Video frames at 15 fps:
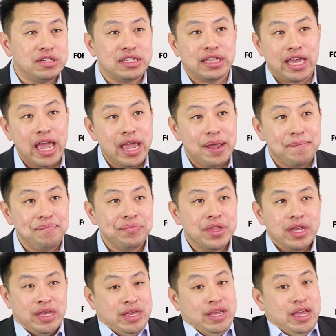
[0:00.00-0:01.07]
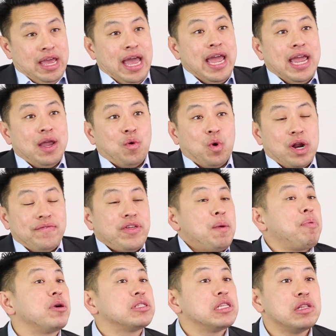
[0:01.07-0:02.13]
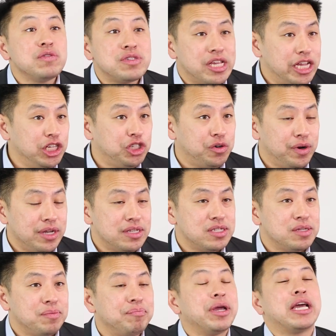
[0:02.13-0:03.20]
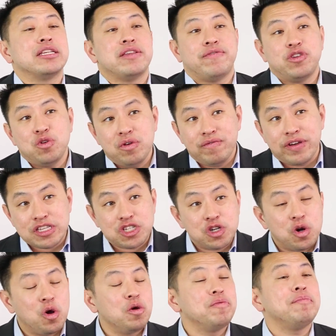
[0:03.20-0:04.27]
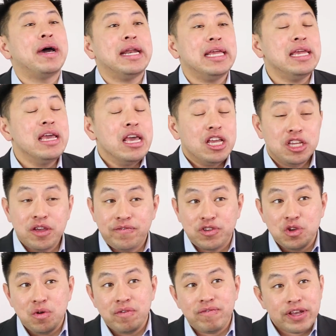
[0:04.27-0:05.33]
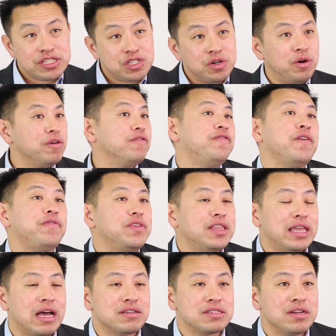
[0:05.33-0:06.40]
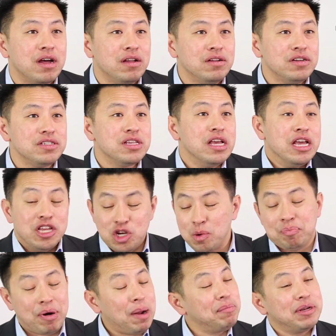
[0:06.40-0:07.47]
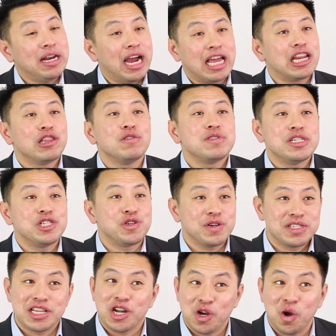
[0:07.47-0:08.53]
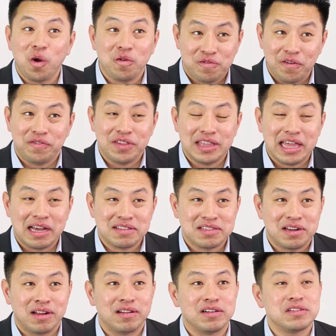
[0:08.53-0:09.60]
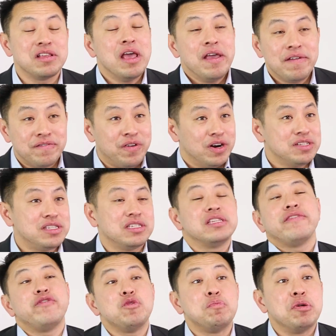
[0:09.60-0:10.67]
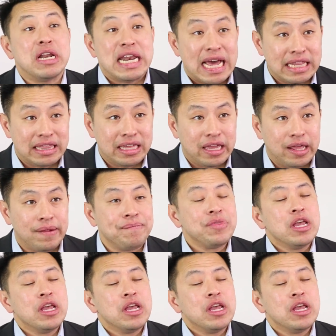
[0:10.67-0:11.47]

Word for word: into the game, hey, what if that person loses interest? Because if you invest your own money, if you invest your own $50,000, you're probably not gonna lose interest in your own $50,000 versus if you put nothing in.